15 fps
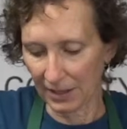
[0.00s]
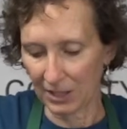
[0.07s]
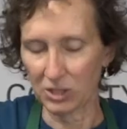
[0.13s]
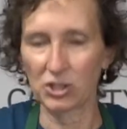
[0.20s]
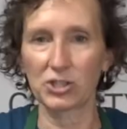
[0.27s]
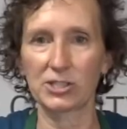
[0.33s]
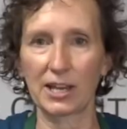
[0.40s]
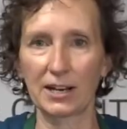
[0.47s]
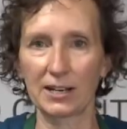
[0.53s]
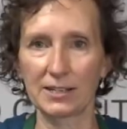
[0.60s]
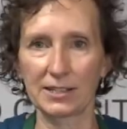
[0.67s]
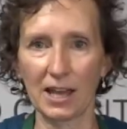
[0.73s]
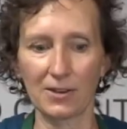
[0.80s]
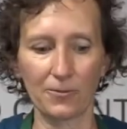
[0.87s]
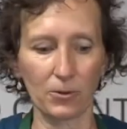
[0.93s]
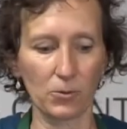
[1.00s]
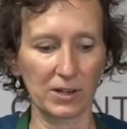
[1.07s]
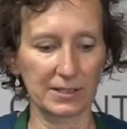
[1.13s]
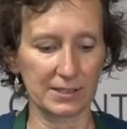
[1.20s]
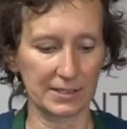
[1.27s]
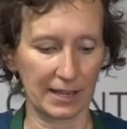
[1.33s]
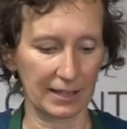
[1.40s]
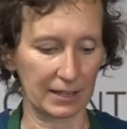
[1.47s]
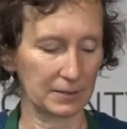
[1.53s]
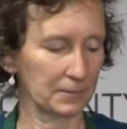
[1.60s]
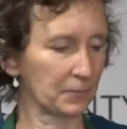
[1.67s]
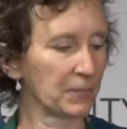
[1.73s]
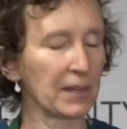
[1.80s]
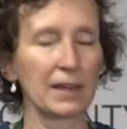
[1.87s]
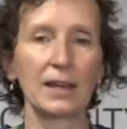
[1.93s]
and just set it aside for 1 second.
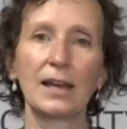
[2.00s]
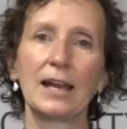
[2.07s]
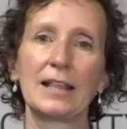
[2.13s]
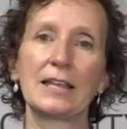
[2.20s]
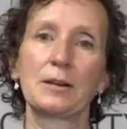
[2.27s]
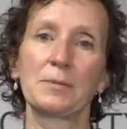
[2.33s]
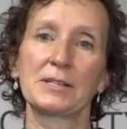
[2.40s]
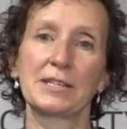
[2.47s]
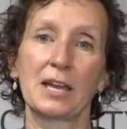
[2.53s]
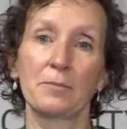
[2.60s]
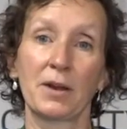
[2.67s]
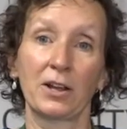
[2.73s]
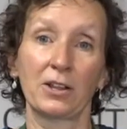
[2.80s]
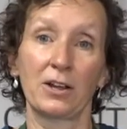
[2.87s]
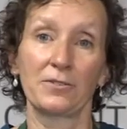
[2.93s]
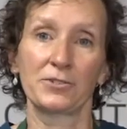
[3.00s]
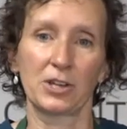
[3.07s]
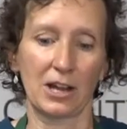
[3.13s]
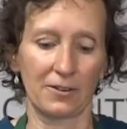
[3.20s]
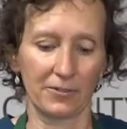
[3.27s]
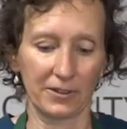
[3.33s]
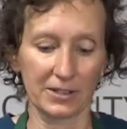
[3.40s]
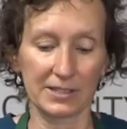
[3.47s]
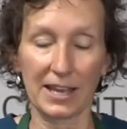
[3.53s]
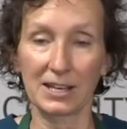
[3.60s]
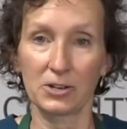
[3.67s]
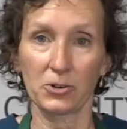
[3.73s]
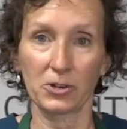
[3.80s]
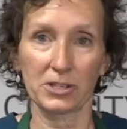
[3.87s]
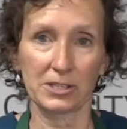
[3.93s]
And then I'm going to take my gloves off, because
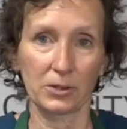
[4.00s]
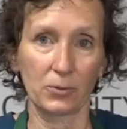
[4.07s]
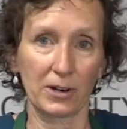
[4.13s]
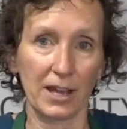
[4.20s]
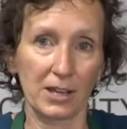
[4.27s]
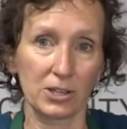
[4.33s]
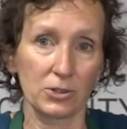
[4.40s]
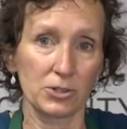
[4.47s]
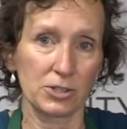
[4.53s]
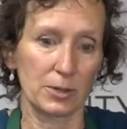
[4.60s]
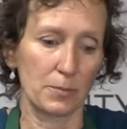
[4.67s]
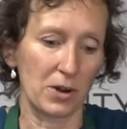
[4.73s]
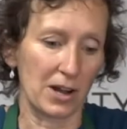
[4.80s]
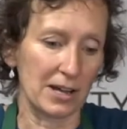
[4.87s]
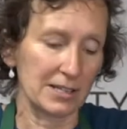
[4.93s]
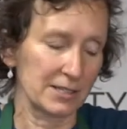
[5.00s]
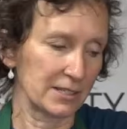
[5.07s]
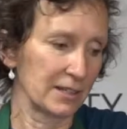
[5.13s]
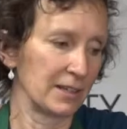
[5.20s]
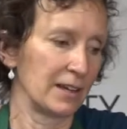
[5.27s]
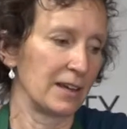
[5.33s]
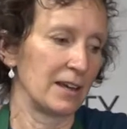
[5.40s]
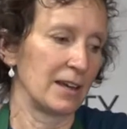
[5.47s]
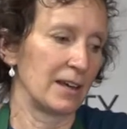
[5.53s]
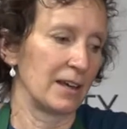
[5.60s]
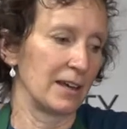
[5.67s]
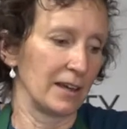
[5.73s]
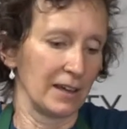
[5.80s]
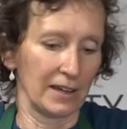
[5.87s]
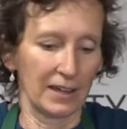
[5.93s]
I notice that when I use the moss,
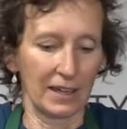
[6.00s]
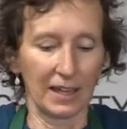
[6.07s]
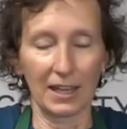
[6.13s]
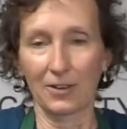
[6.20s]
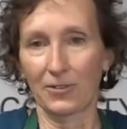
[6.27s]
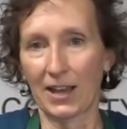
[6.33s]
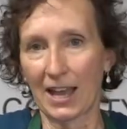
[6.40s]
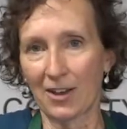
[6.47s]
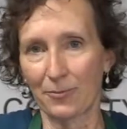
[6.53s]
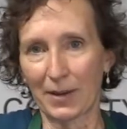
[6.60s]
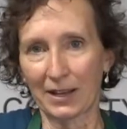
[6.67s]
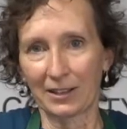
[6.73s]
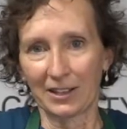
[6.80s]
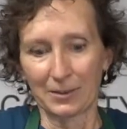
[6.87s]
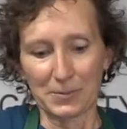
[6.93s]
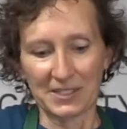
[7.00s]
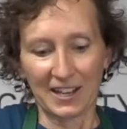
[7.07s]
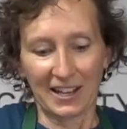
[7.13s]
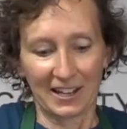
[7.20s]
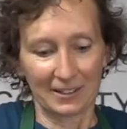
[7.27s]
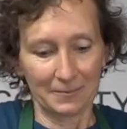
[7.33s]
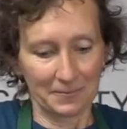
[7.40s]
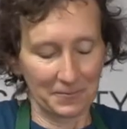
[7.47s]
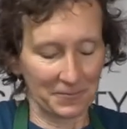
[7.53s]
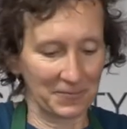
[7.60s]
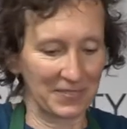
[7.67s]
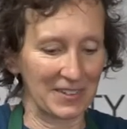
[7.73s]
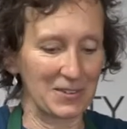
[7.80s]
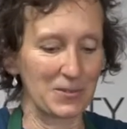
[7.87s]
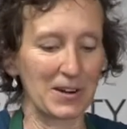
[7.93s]
if I have my gloves on,
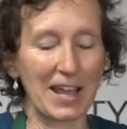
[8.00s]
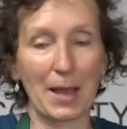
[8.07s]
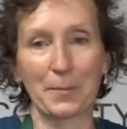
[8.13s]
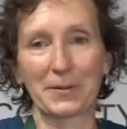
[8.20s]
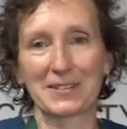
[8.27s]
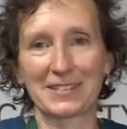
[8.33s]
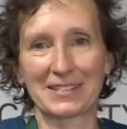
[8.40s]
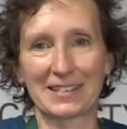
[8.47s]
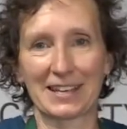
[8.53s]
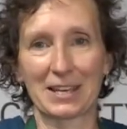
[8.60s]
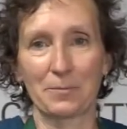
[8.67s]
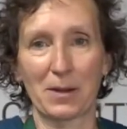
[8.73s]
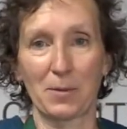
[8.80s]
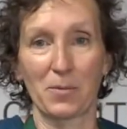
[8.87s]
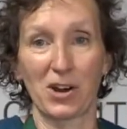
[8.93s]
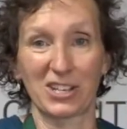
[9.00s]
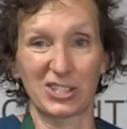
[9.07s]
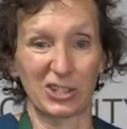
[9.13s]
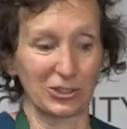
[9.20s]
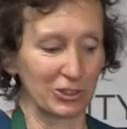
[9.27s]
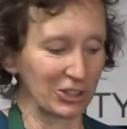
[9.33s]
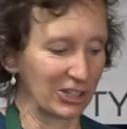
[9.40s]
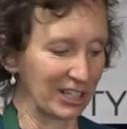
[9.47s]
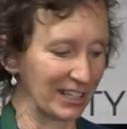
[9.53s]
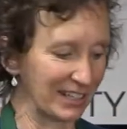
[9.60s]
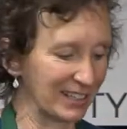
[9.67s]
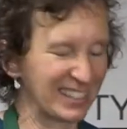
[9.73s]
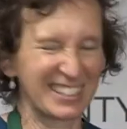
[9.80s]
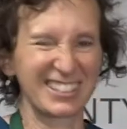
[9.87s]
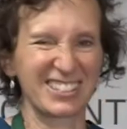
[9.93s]
what happens is I get my moss all
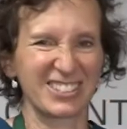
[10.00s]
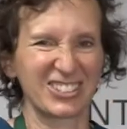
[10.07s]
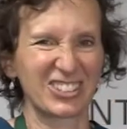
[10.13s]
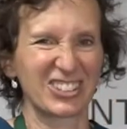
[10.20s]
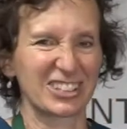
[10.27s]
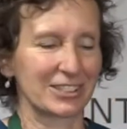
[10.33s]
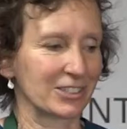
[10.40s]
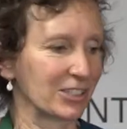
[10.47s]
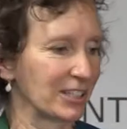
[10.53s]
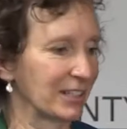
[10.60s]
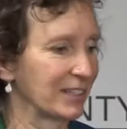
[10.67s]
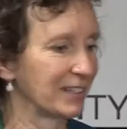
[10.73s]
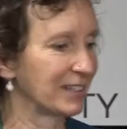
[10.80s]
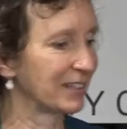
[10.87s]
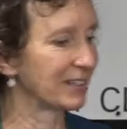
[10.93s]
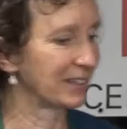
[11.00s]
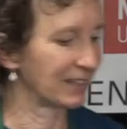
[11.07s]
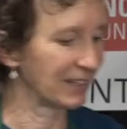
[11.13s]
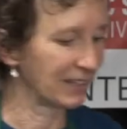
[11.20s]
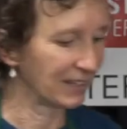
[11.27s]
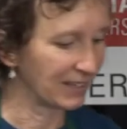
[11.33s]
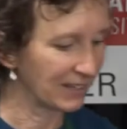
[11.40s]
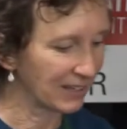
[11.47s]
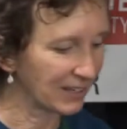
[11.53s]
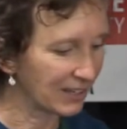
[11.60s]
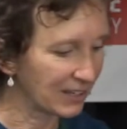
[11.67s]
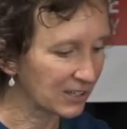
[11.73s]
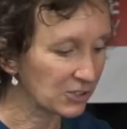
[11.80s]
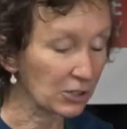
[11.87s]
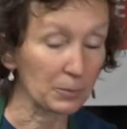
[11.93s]
dirty. It doesn't look as good.
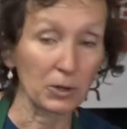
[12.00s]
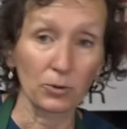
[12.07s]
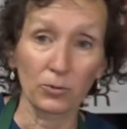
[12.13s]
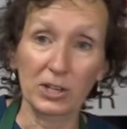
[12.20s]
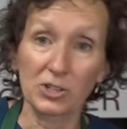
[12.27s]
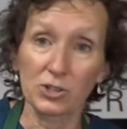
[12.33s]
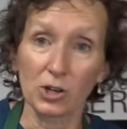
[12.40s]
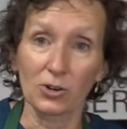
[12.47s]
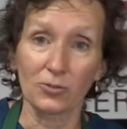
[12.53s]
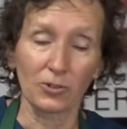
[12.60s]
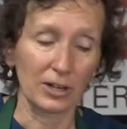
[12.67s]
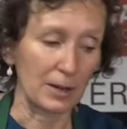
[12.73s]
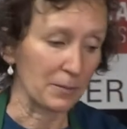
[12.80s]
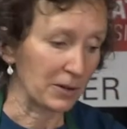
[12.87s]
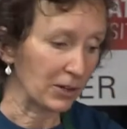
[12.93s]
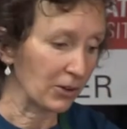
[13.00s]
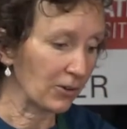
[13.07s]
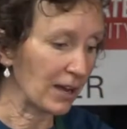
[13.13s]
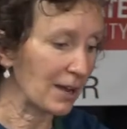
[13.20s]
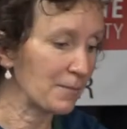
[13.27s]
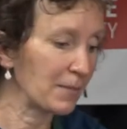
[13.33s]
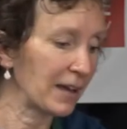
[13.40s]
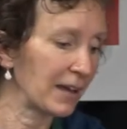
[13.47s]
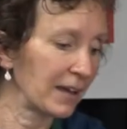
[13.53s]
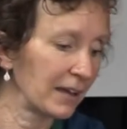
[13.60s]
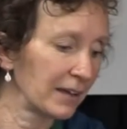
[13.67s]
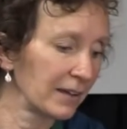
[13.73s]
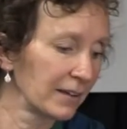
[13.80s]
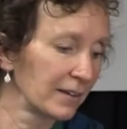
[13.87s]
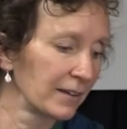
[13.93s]
So I'm going to reach over and I'm going to grab
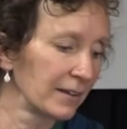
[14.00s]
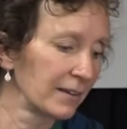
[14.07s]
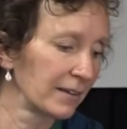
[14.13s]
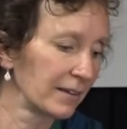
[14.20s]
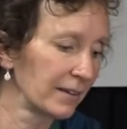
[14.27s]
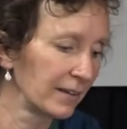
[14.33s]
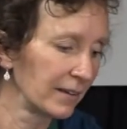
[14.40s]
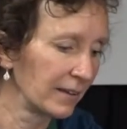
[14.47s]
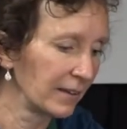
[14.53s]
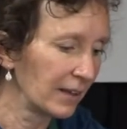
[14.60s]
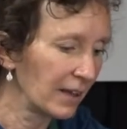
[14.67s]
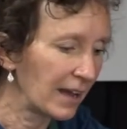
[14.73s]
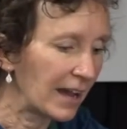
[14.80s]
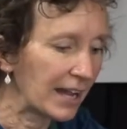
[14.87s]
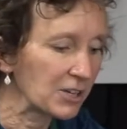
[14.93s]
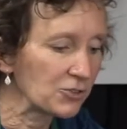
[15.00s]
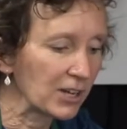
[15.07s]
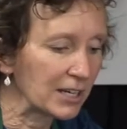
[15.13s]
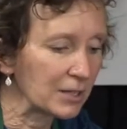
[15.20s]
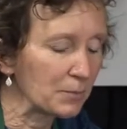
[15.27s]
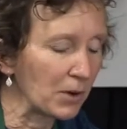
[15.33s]
my hydrated